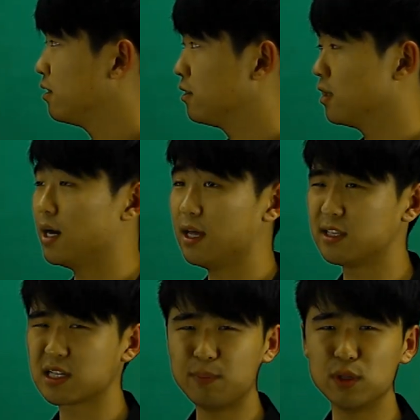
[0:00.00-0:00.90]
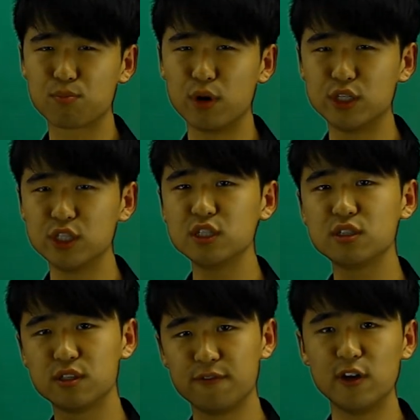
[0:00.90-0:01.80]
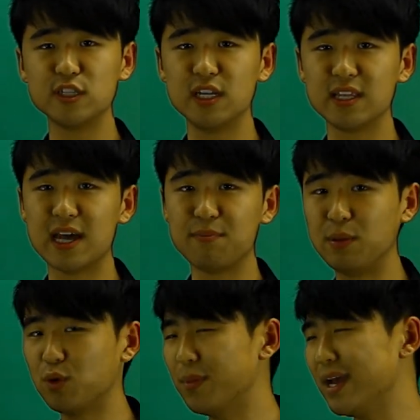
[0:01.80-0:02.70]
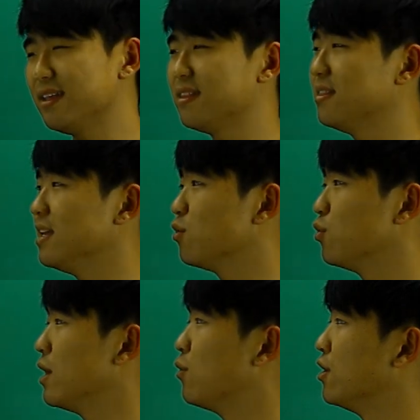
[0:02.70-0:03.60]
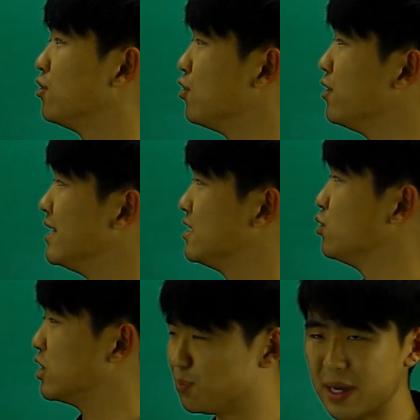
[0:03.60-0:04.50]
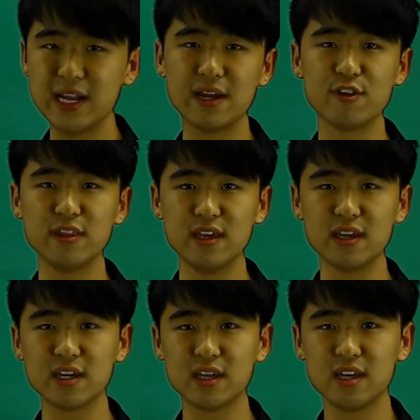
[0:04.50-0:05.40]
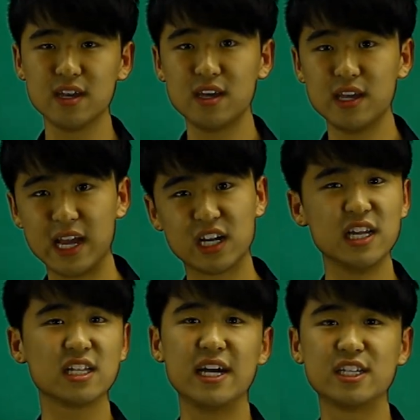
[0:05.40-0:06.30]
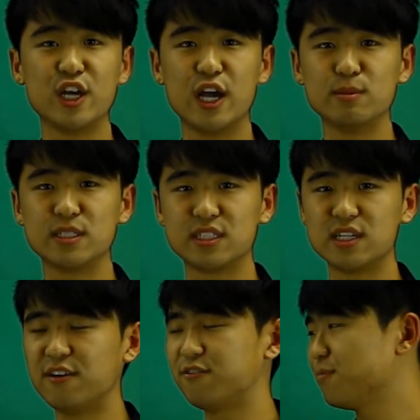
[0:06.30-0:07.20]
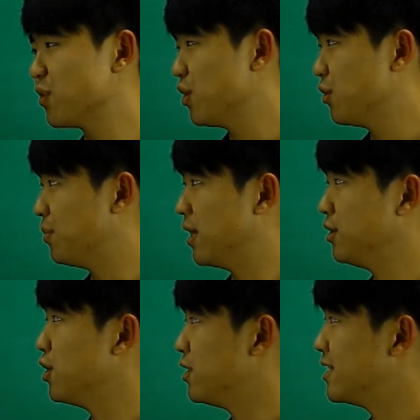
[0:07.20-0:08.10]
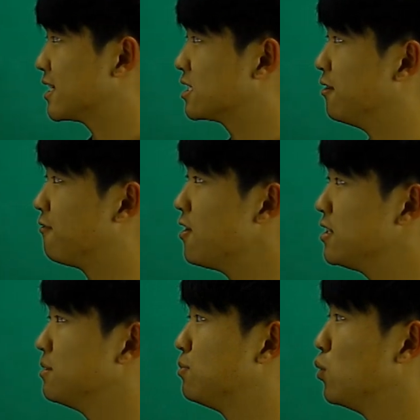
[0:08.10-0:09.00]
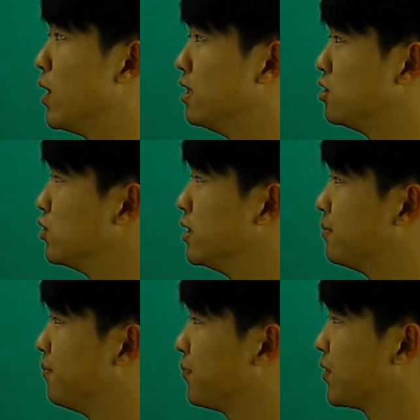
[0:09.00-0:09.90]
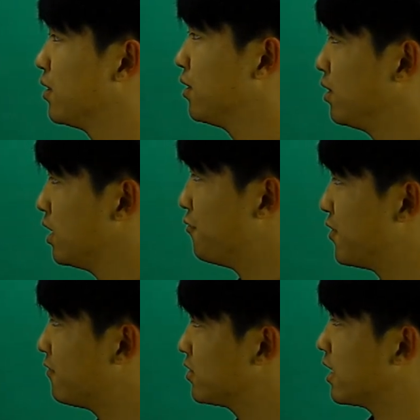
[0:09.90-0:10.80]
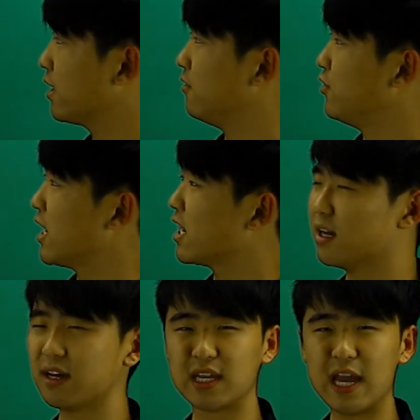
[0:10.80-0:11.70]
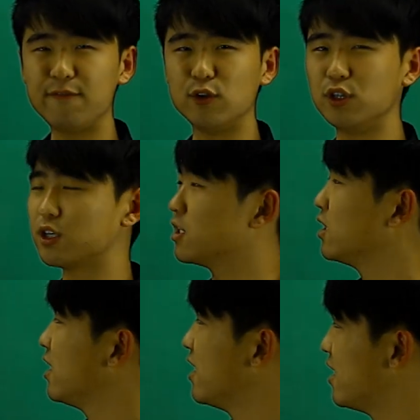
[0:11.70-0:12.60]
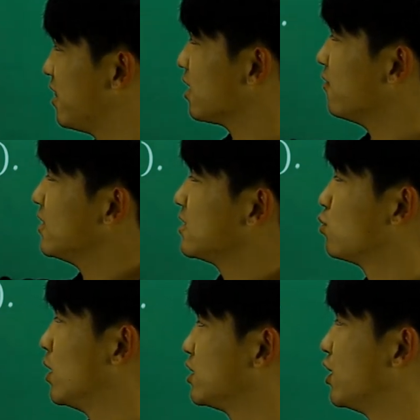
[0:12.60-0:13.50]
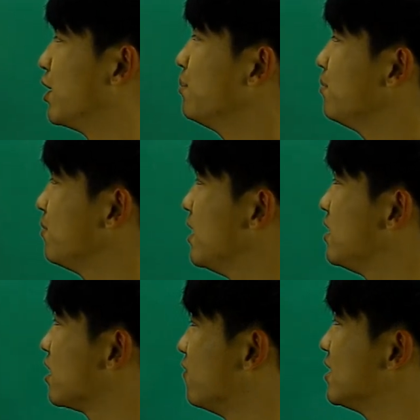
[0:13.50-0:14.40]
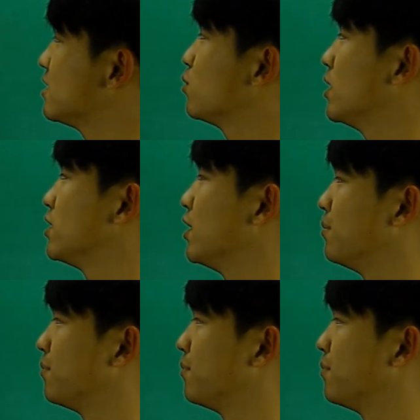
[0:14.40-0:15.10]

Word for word: Uh, there's a couple of approaches. The first thing that people may think they want to do is to expand everything and collect like terms and stuff. But no, there's actually a very simple way to do it. Now, if you ever take, if you take a careful look, think of this as one term and think of this as one term.